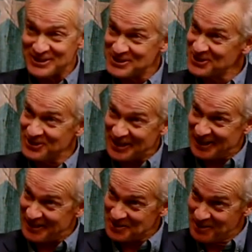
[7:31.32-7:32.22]
I just don't like
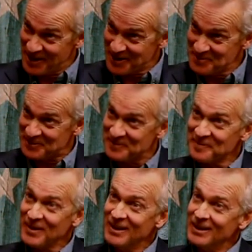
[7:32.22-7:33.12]
anything about him. And
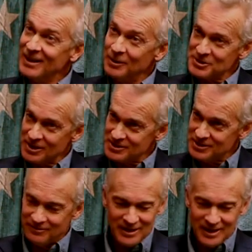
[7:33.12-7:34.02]
he was on
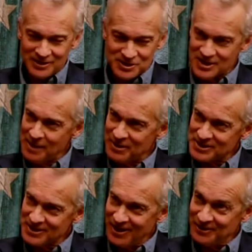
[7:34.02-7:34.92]
TV and he's not my
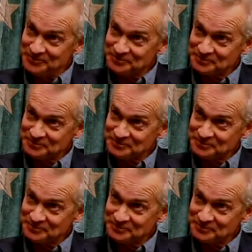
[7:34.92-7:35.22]
style.